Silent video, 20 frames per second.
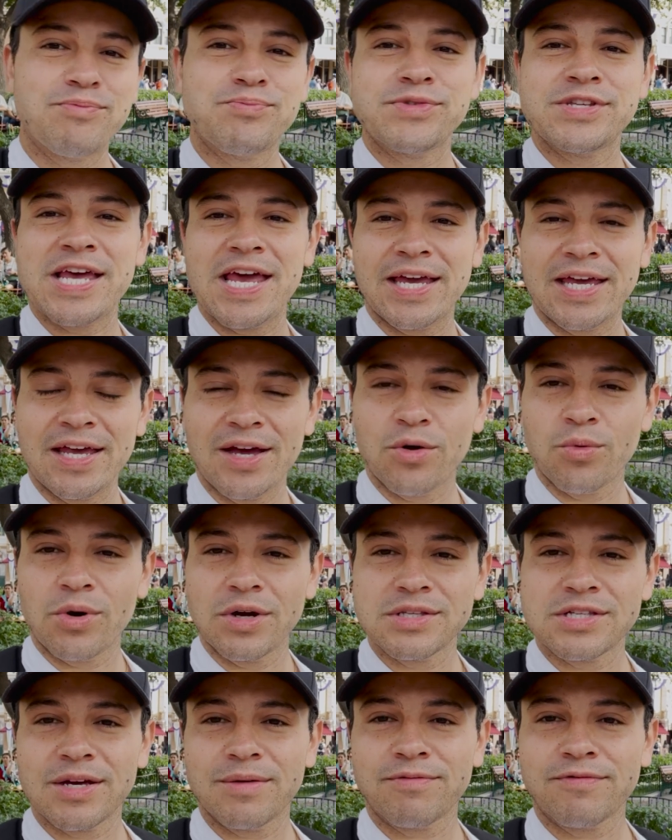taking it
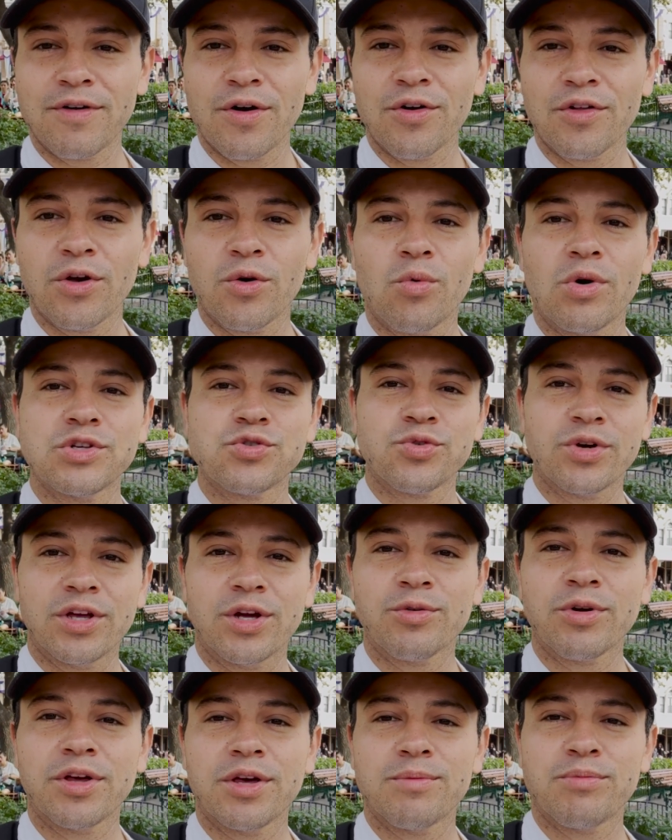one step further, what's really,
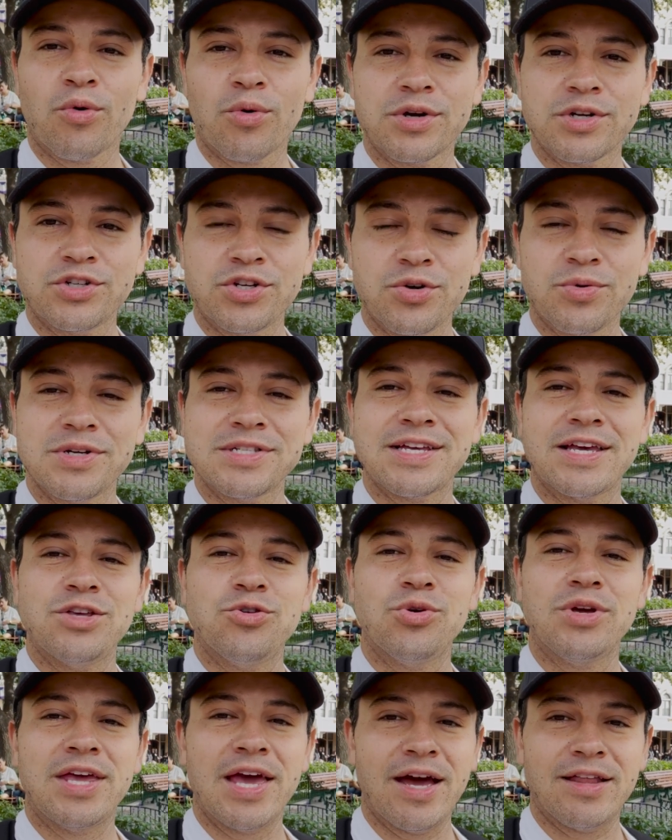really important too is that
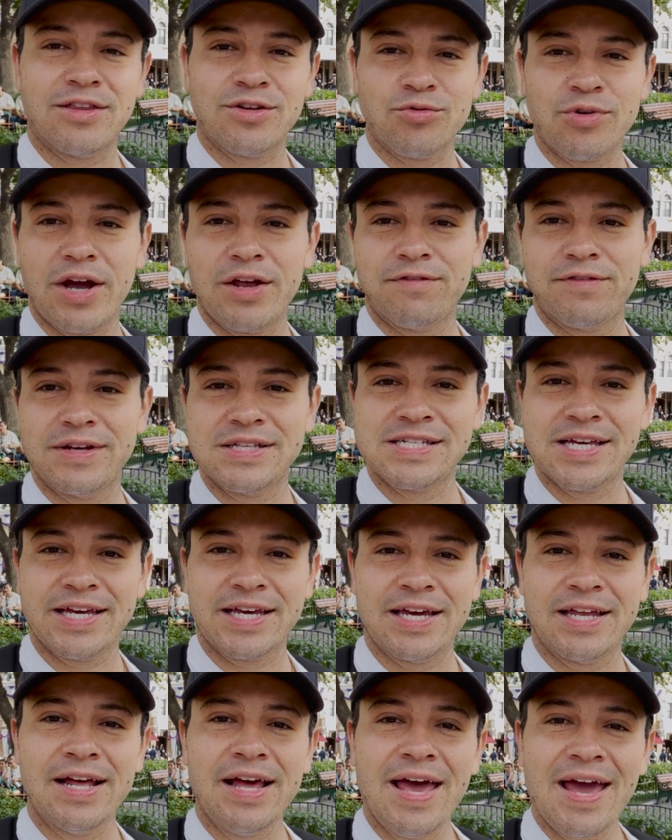you get the right fit
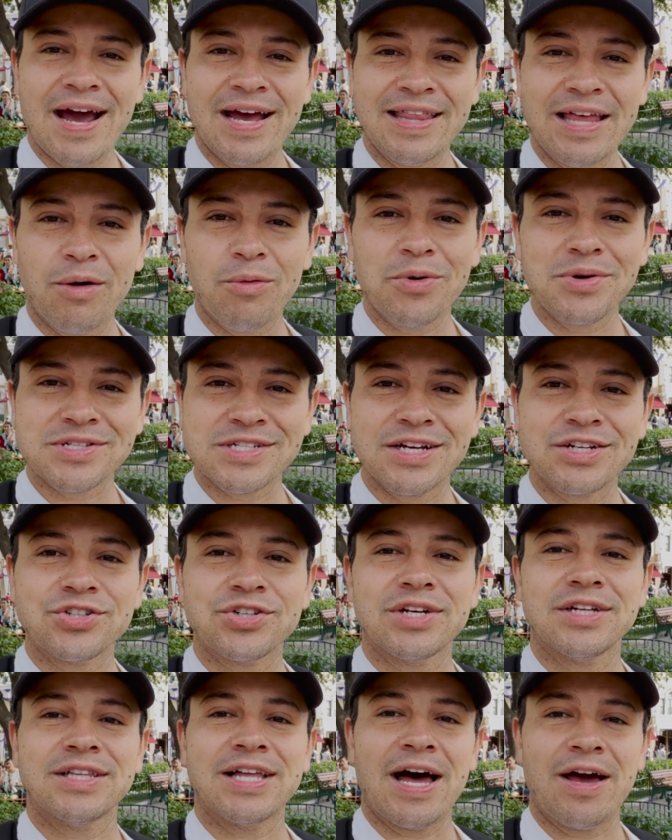ticket, and that will
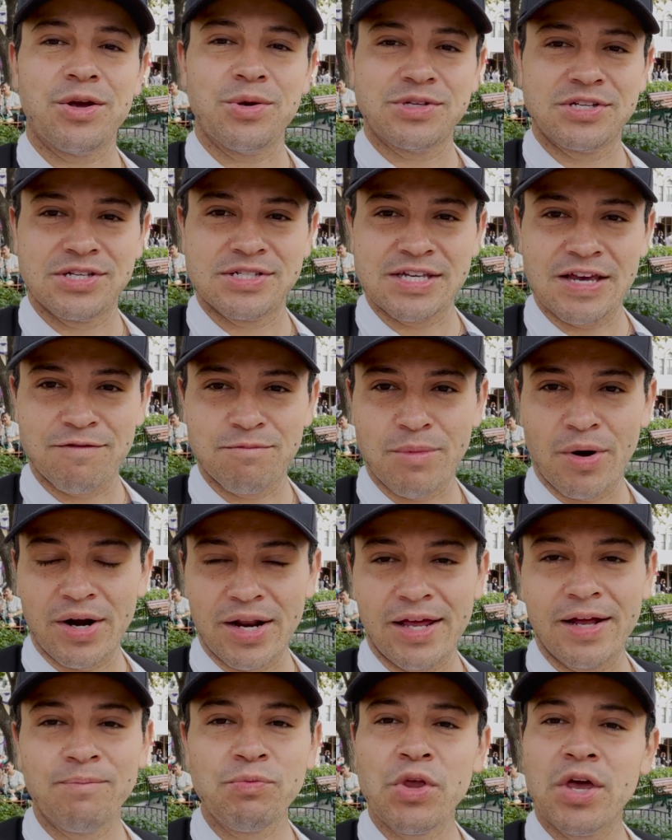essentially allow you to save
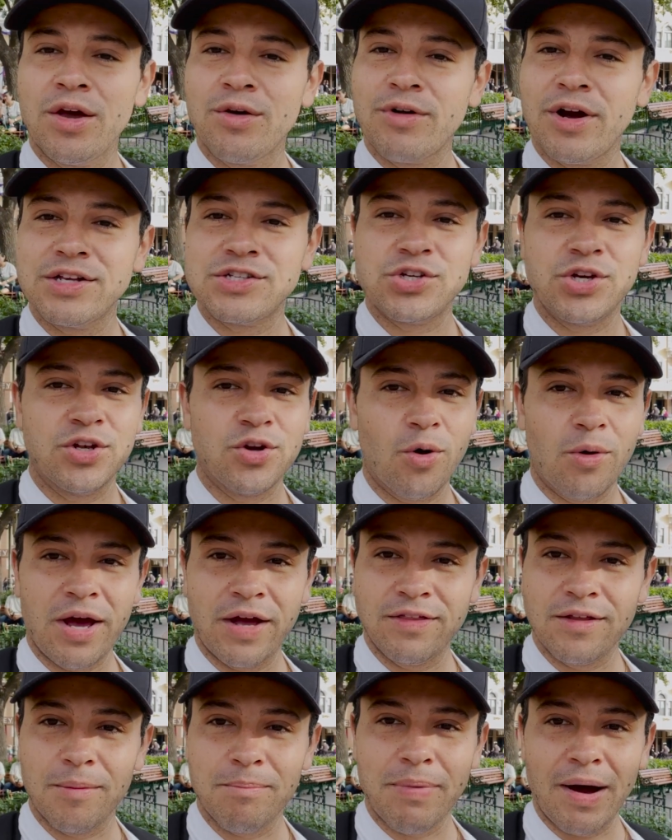money, right? So you don't
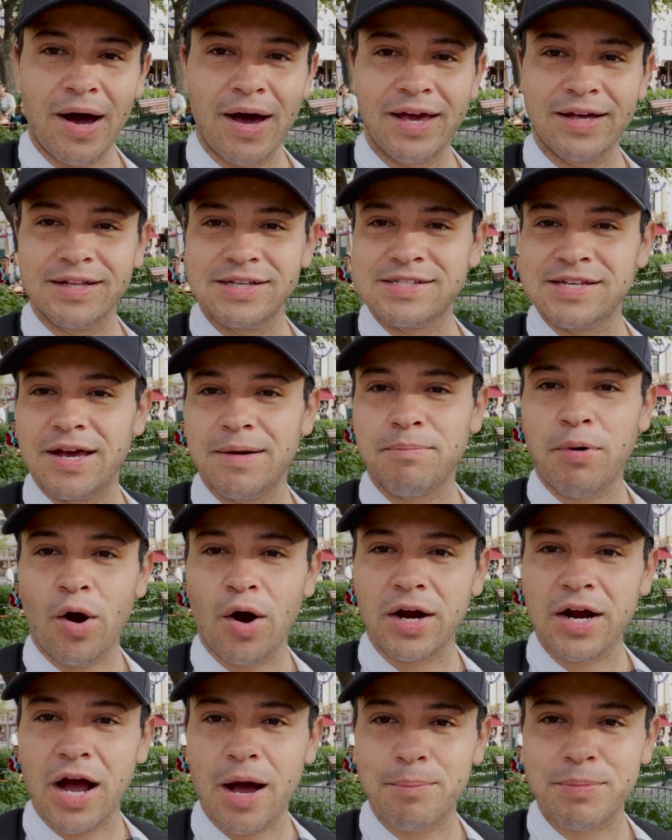end up buying, let's say, a
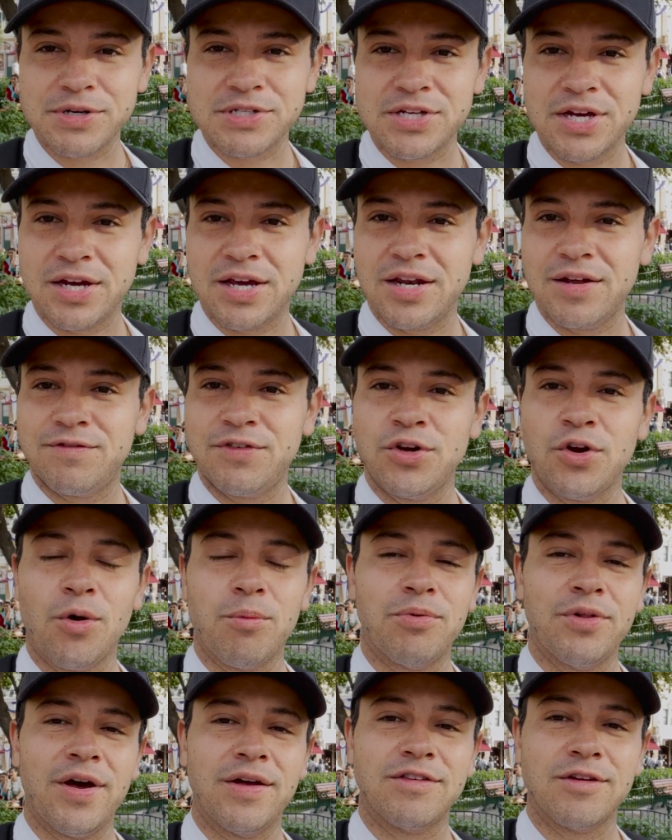park hopper ticket if you don't
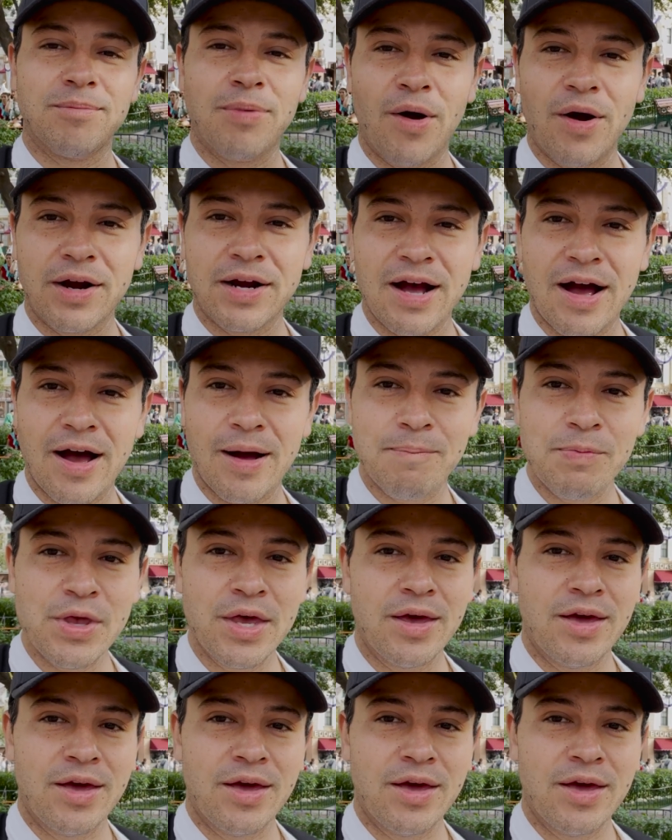plan to park hop.